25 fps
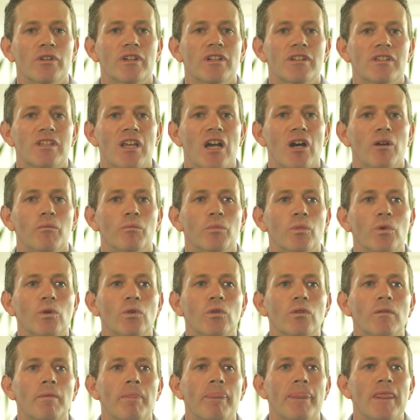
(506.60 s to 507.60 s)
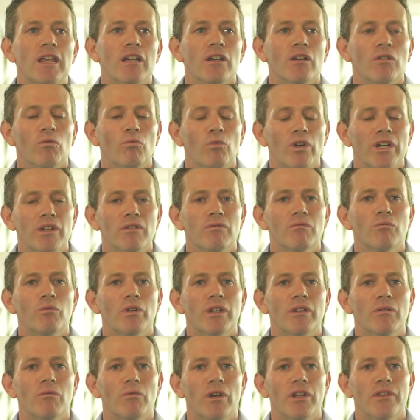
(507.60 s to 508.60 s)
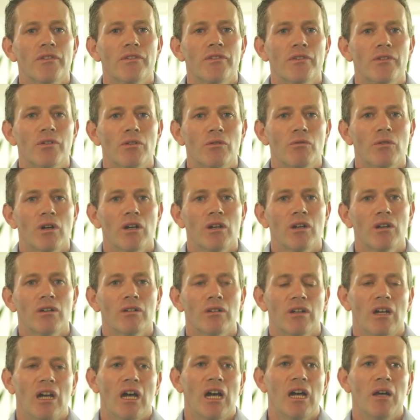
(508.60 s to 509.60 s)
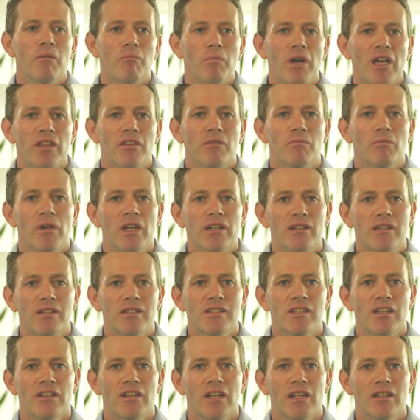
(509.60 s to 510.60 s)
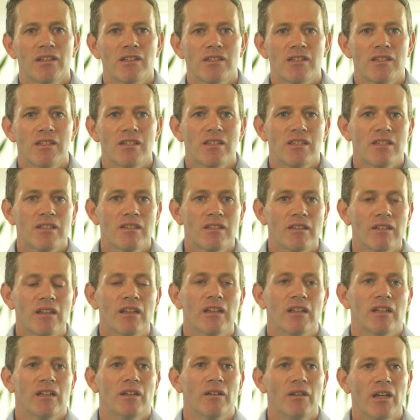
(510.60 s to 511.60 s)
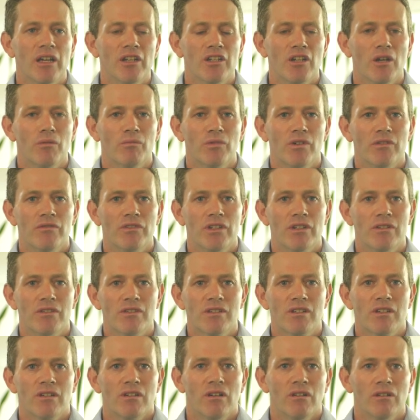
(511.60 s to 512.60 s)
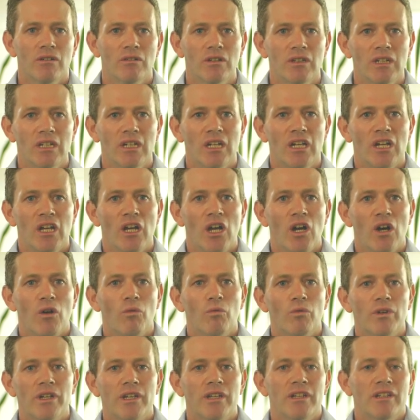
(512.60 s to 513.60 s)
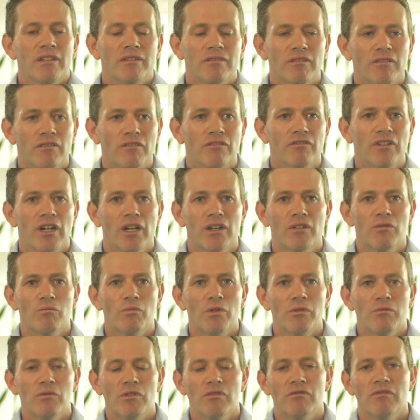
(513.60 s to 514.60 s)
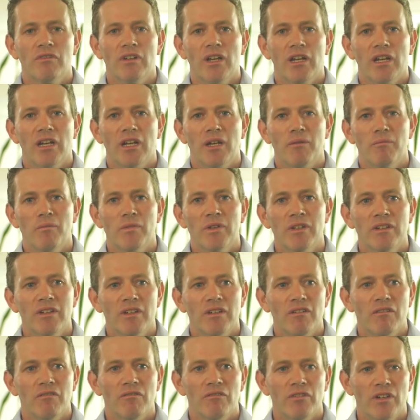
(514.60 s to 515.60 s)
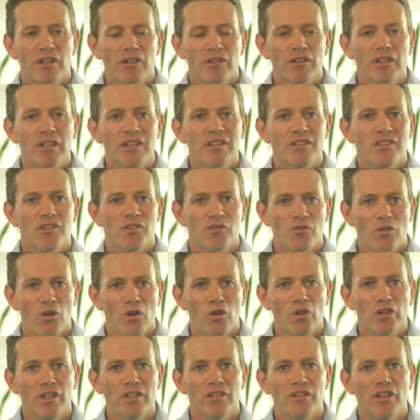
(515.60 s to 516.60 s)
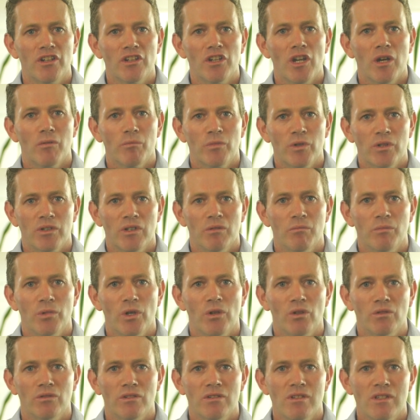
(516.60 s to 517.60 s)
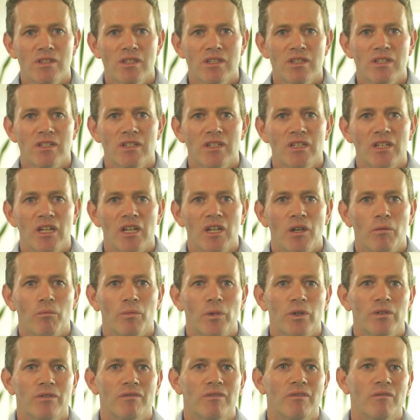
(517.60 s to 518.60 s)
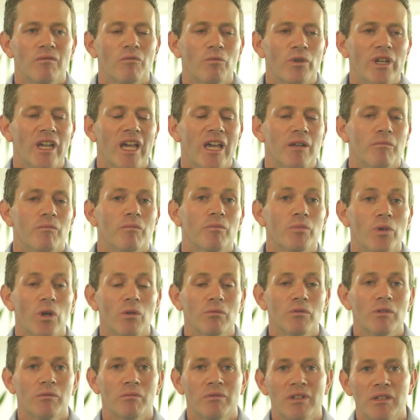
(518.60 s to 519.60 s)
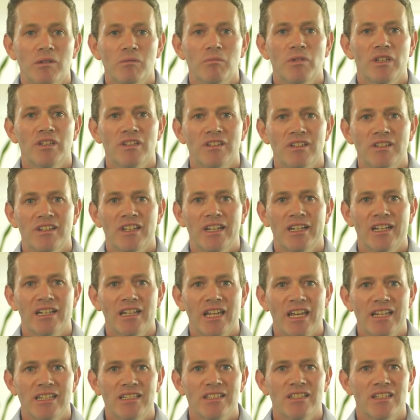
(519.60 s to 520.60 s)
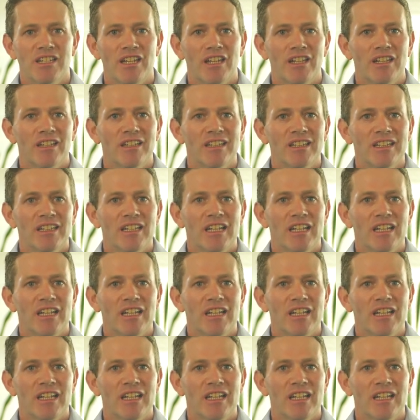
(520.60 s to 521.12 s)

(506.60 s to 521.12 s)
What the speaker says: example, when we went through our mathematics analysis a number of years ago, we found we were very strong in the number components, but we had probably been neglecting